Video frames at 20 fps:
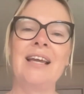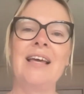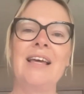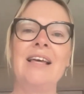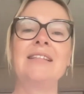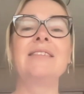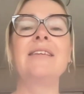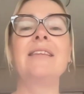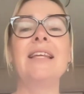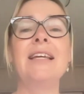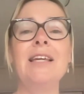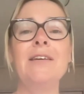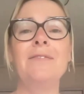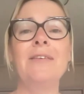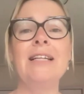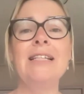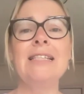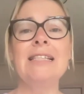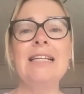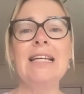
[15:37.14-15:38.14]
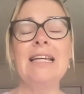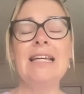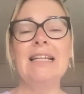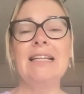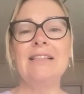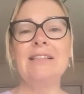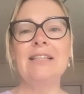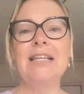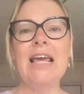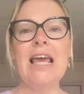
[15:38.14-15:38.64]
So thank you for
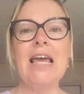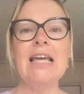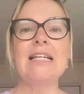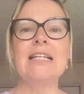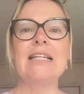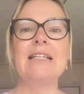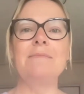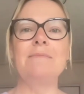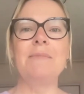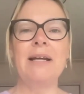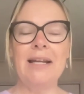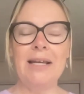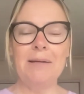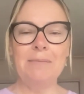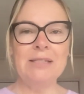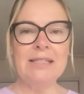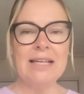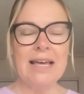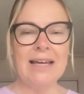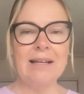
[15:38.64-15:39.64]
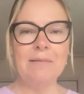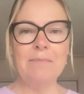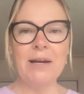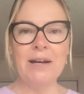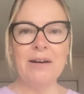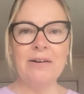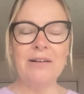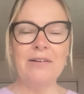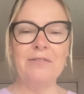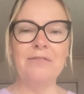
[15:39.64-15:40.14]
listening to the end. My name is Anne
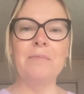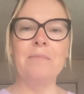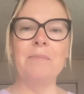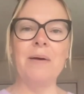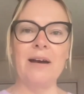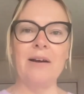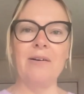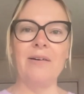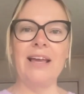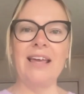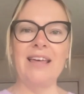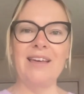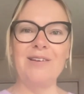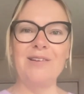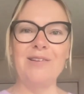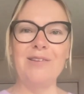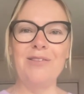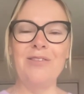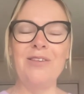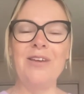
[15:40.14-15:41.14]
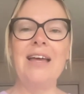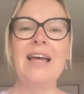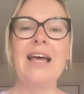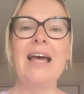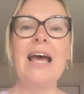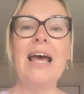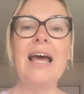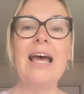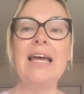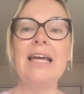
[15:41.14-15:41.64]
Barrett of Empowering Health.
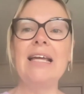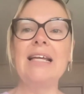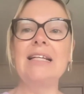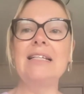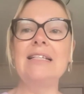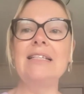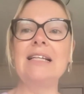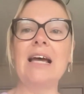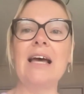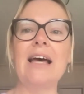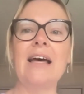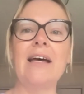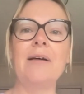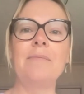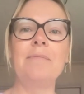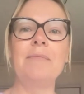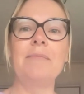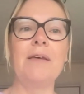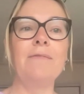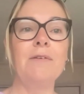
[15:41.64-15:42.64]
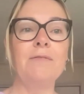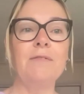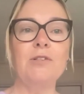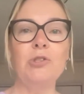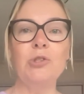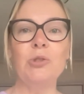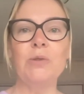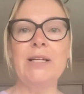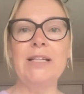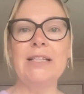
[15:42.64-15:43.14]
And if you've
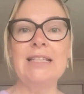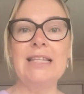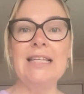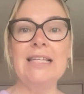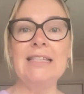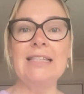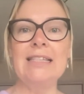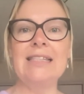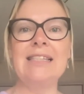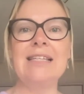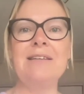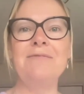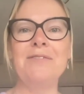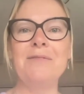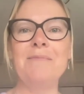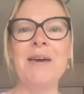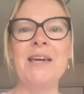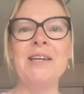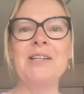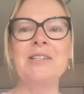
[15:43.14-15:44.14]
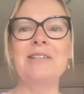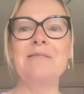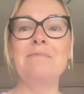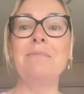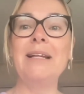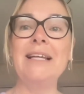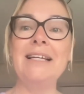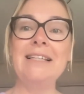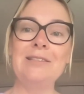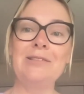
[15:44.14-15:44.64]
enjoyed this information,
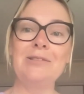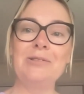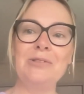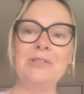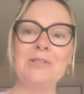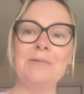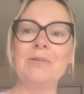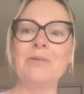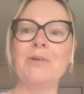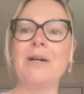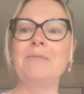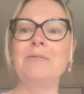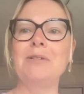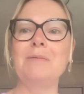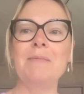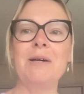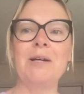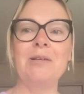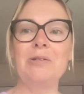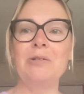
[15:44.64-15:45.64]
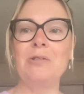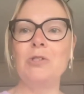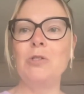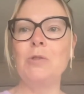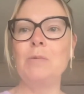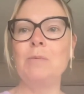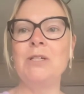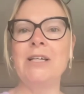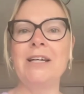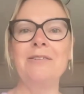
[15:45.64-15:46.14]
please do subscribe to my
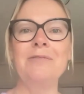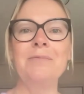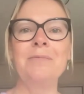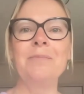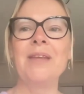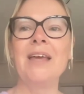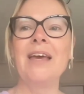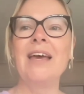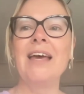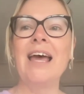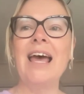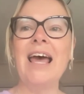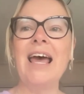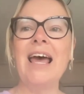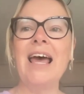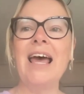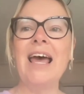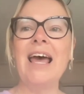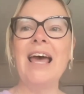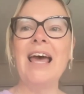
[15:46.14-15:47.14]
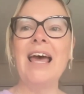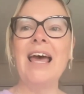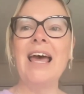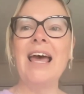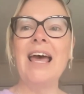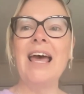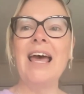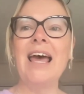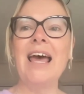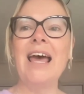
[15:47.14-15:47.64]
YouTube channel and
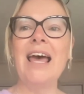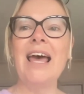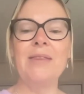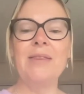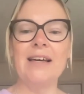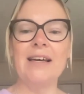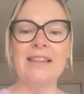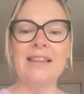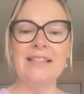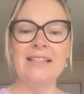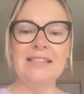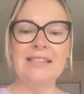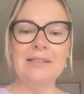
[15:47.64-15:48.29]
share with others.